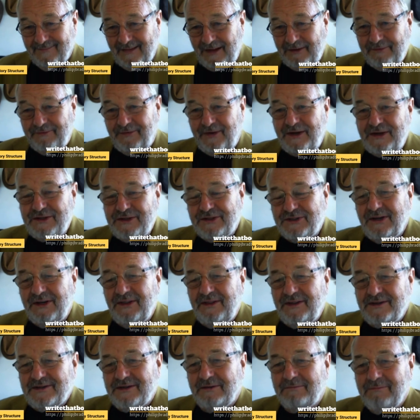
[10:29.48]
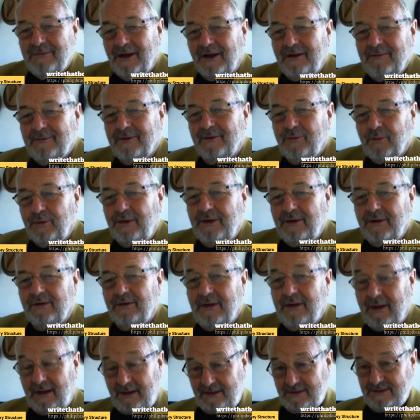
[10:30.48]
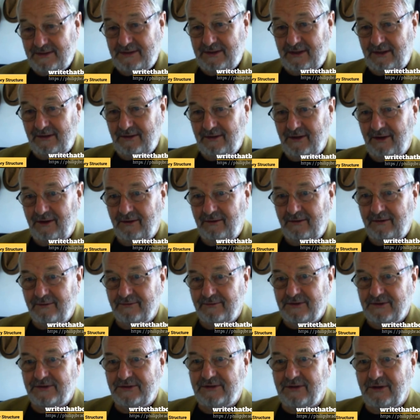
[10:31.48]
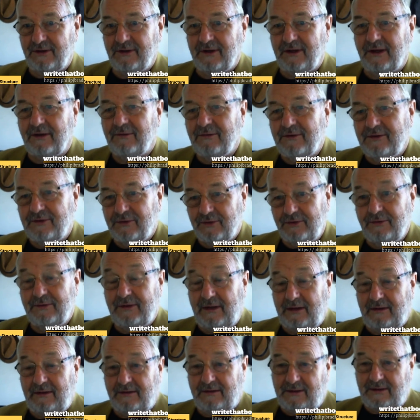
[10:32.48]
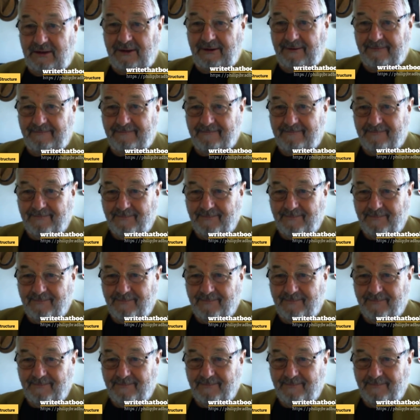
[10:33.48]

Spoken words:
there's a moment where you can't say no. You've just got to go and do that thing.